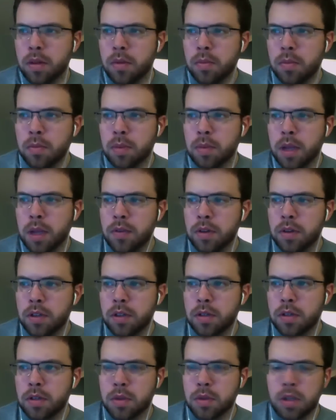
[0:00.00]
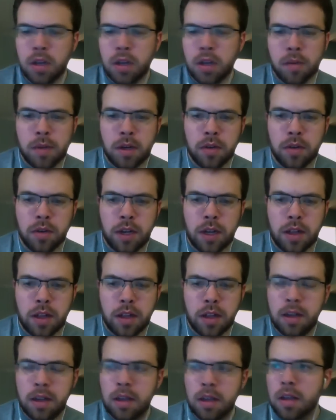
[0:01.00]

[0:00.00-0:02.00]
things with the augmented reality,